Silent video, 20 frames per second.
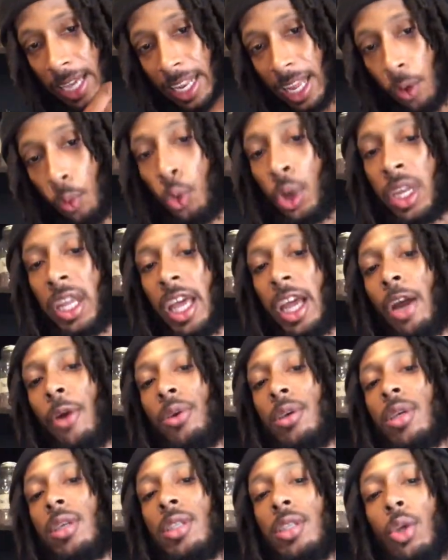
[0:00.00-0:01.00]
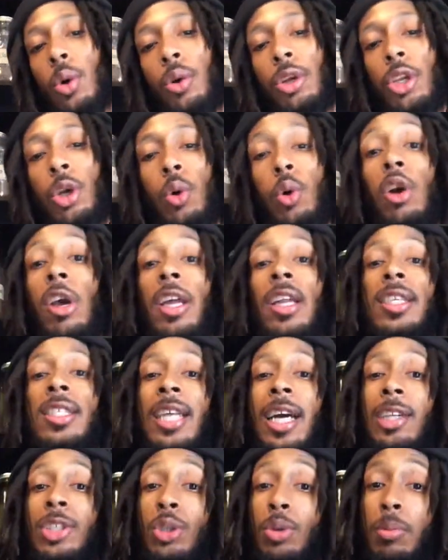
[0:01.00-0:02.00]
that one area so it don't get
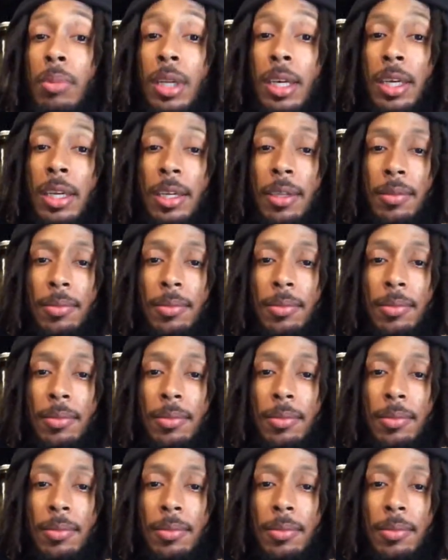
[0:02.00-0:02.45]
inside your blood.